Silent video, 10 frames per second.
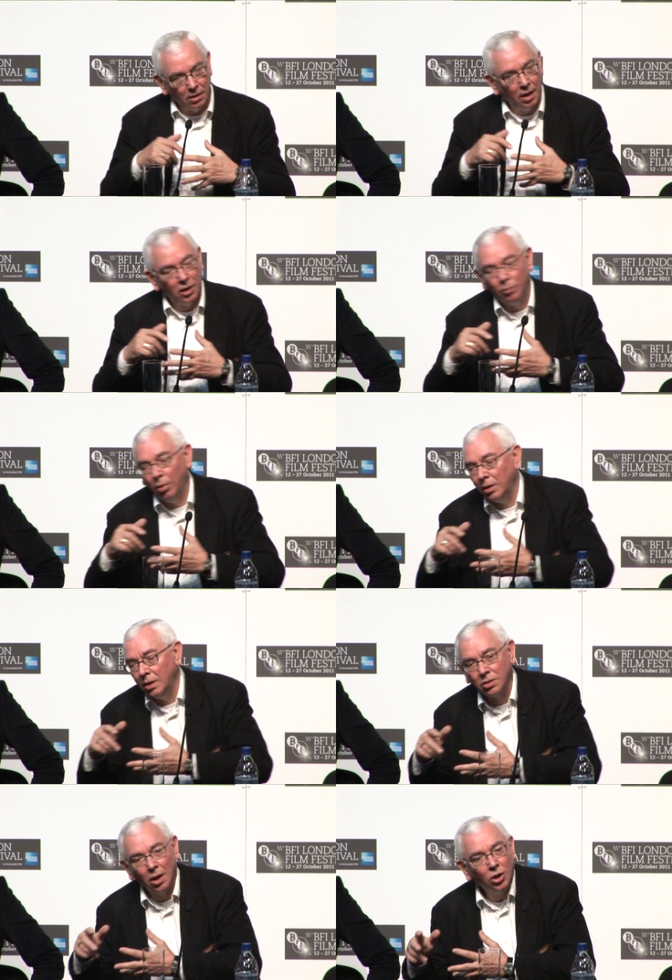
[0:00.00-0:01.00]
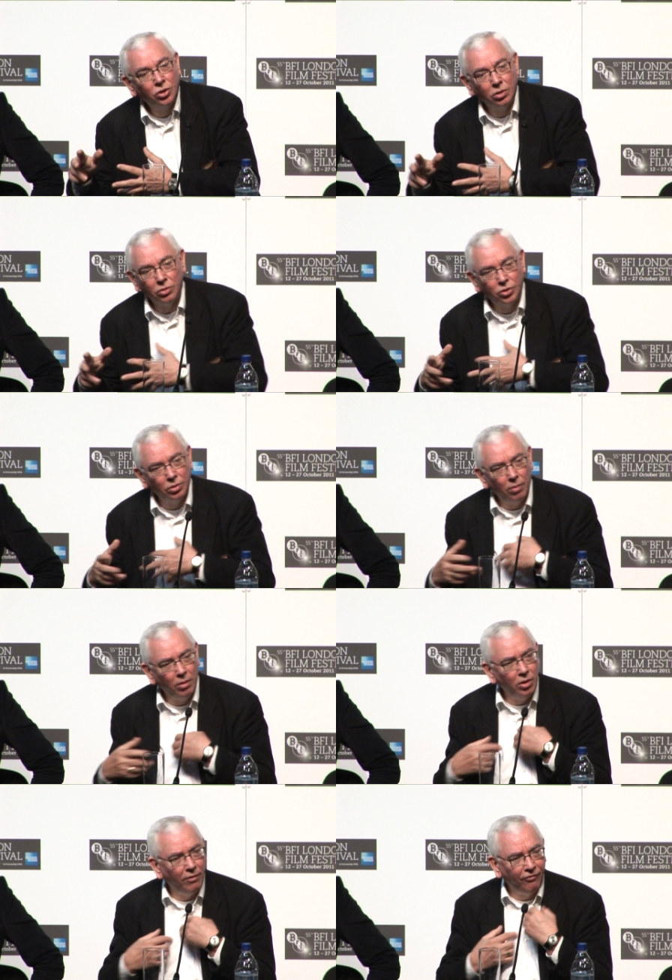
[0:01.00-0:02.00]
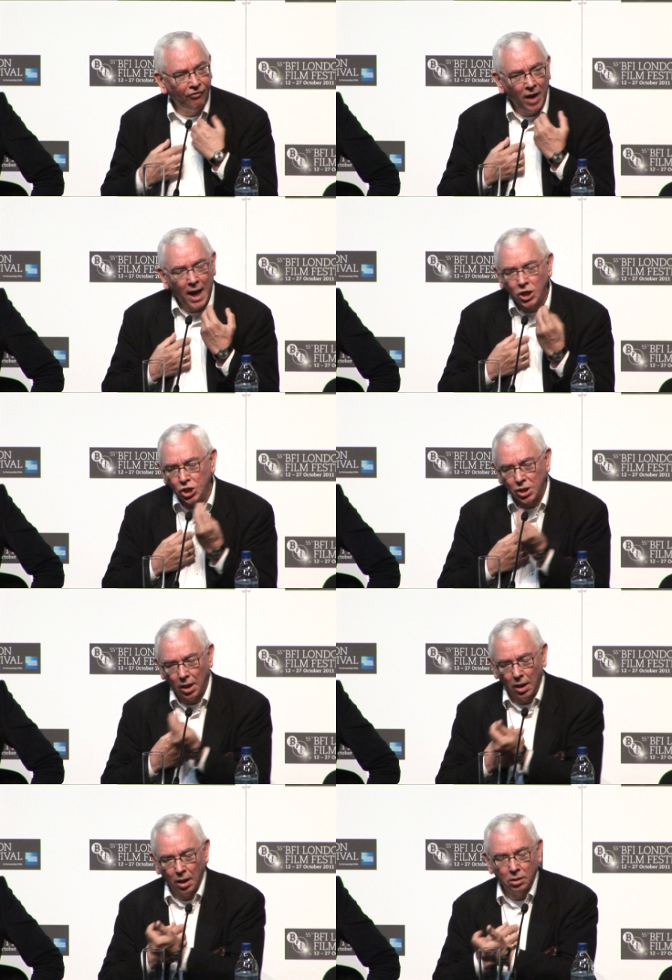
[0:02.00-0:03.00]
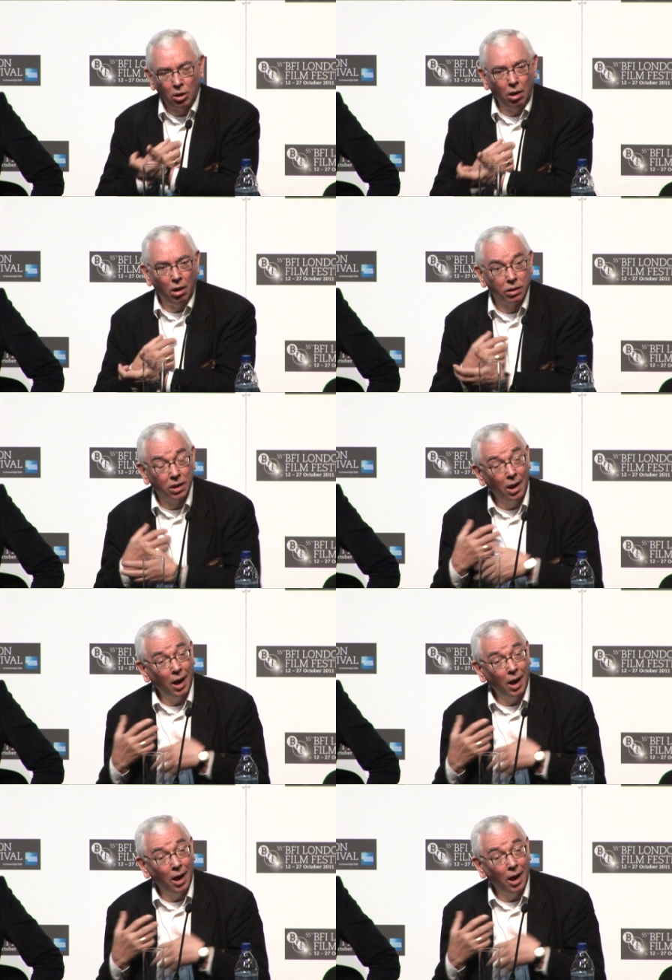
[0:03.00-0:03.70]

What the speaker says: naked bodies to flesh and cloth,